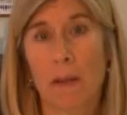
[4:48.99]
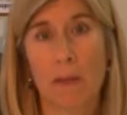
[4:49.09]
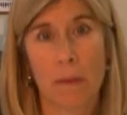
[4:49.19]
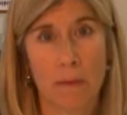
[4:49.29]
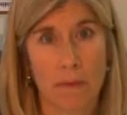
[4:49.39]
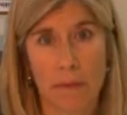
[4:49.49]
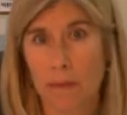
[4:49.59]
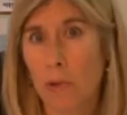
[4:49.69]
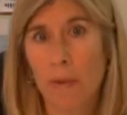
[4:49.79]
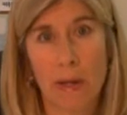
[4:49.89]
t-
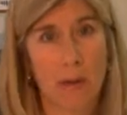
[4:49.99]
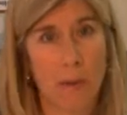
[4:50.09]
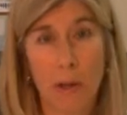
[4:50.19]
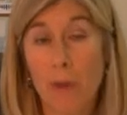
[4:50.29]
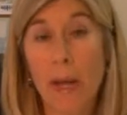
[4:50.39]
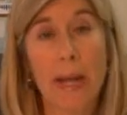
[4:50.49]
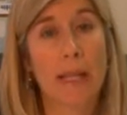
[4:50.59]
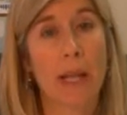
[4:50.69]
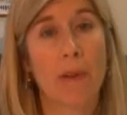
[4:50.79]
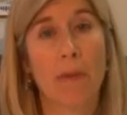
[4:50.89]
moving,
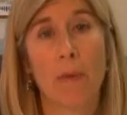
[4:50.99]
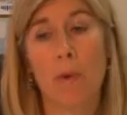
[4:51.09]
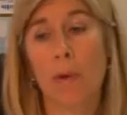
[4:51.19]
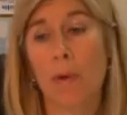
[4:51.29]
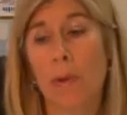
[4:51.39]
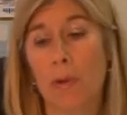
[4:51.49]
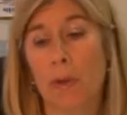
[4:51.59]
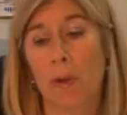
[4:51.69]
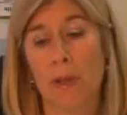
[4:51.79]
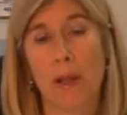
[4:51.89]
relocating telephone poles
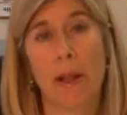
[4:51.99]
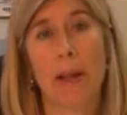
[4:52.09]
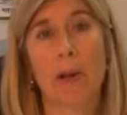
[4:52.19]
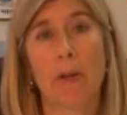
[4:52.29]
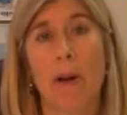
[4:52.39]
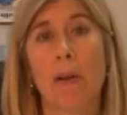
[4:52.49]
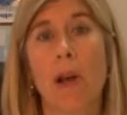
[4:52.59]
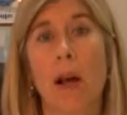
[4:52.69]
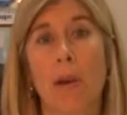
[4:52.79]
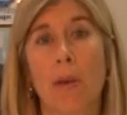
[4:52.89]
or installing underground
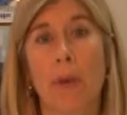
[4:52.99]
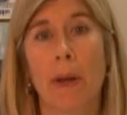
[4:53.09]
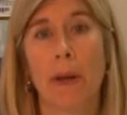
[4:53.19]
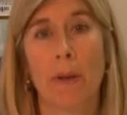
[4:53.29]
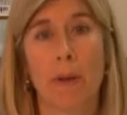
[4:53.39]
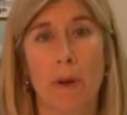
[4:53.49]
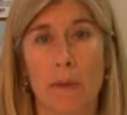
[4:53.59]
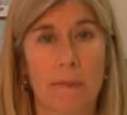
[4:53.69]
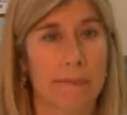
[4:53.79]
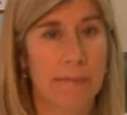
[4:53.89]
conduit
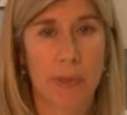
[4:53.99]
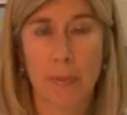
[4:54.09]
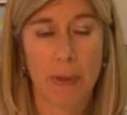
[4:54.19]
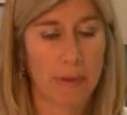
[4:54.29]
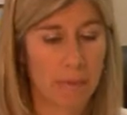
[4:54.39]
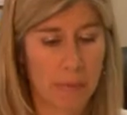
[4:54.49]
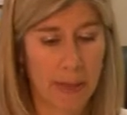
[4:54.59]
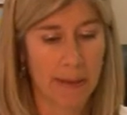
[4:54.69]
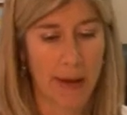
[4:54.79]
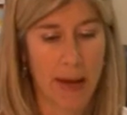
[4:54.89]
or something
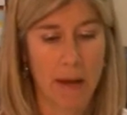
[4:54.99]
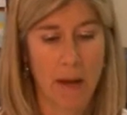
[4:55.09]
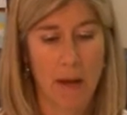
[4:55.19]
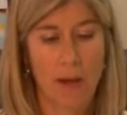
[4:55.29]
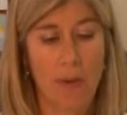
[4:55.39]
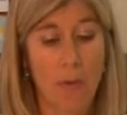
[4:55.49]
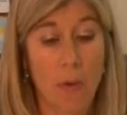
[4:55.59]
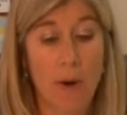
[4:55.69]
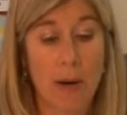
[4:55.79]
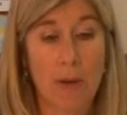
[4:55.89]
like that that
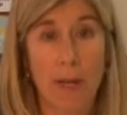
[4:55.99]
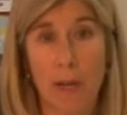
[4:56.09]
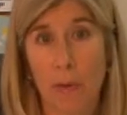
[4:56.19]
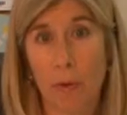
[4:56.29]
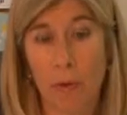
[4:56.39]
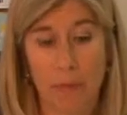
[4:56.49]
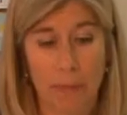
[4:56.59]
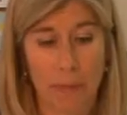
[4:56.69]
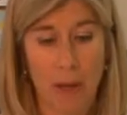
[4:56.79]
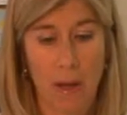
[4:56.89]
requires town approval.
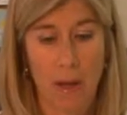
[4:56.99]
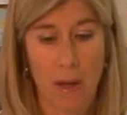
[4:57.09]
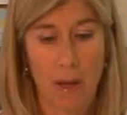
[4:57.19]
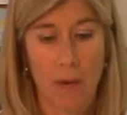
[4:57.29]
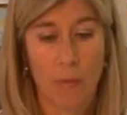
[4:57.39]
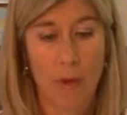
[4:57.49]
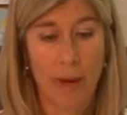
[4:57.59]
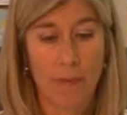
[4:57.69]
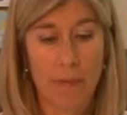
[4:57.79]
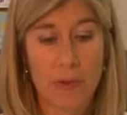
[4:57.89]
We
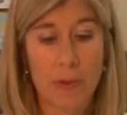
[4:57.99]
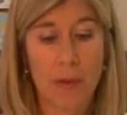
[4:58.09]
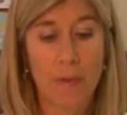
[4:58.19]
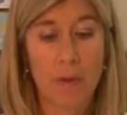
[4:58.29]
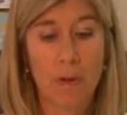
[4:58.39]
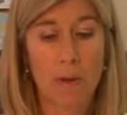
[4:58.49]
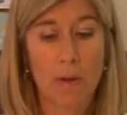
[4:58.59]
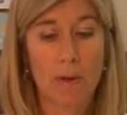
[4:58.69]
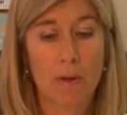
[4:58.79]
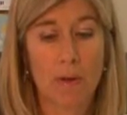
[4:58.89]
have
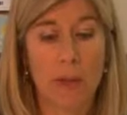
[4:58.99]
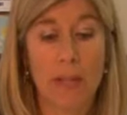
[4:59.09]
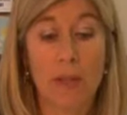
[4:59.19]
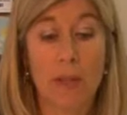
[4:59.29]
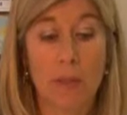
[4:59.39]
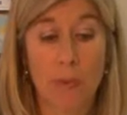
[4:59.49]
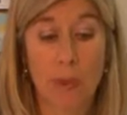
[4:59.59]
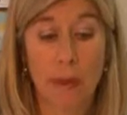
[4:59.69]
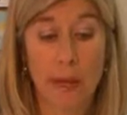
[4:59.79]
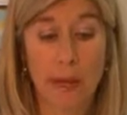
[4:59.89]
several license
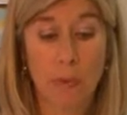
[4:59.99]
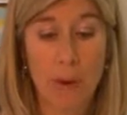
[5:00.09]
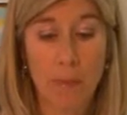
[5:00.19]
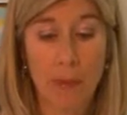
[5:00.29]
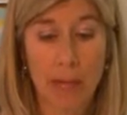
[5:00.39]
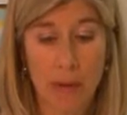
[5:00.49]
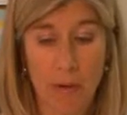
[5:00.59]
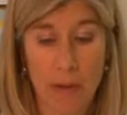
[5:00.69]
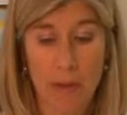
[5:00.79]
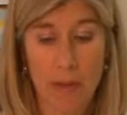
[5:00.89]
related public
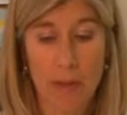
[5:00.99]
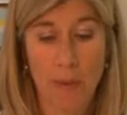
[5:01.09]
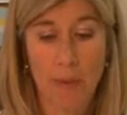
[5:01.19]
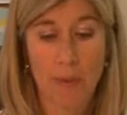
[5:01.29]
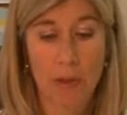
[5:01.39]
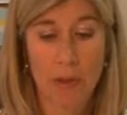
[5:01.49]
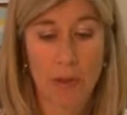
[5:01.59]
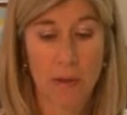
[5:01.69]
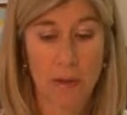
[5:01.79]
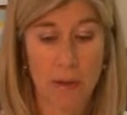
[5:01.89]
hearings common
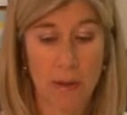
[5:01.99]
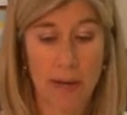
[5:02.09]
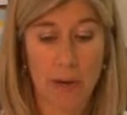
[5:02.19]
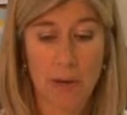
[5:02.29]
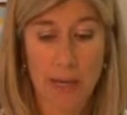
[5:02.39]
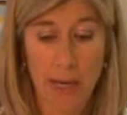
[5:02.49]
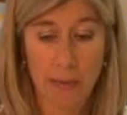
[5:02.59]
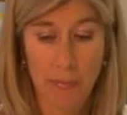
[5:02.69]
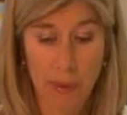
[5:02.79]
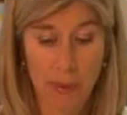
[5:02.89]
victualler,
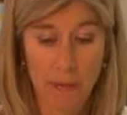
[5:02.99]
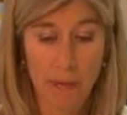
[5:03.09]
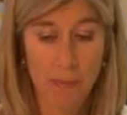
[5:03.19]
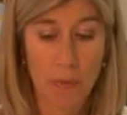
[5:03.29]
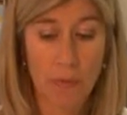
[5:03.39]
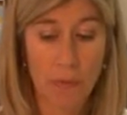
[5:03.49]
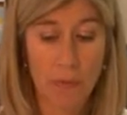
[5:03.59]
entertainment, mobile